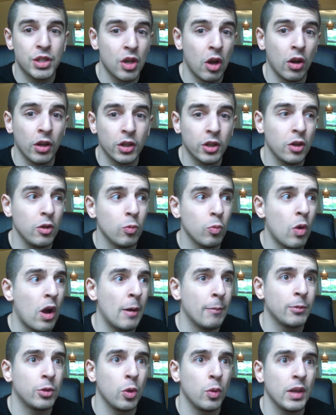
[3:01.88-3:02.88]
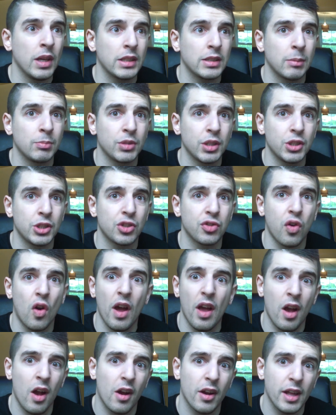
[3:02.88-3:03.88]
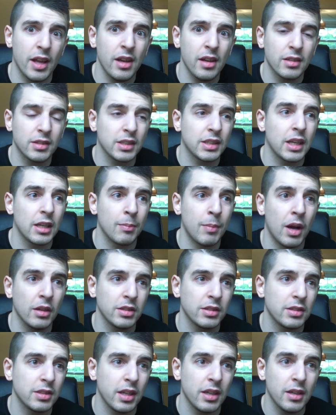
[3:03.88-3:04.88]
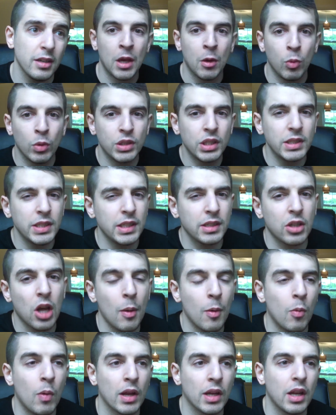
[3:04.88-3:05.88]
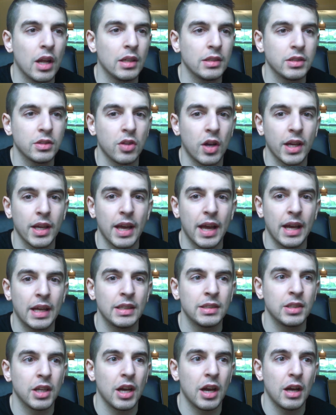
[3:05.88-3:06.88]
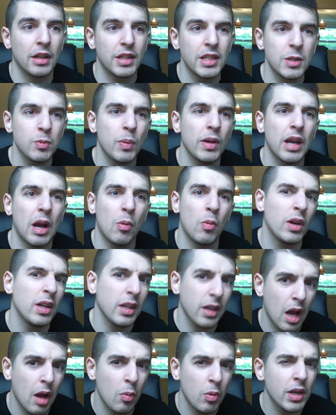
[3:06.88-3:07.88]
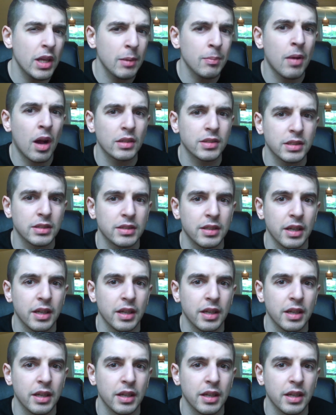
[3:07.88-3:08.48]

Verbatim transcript: solo queue, what I'm doing is I'm just tryharding to get the master tier. We just hit down 1 last night, and this week I want to hit master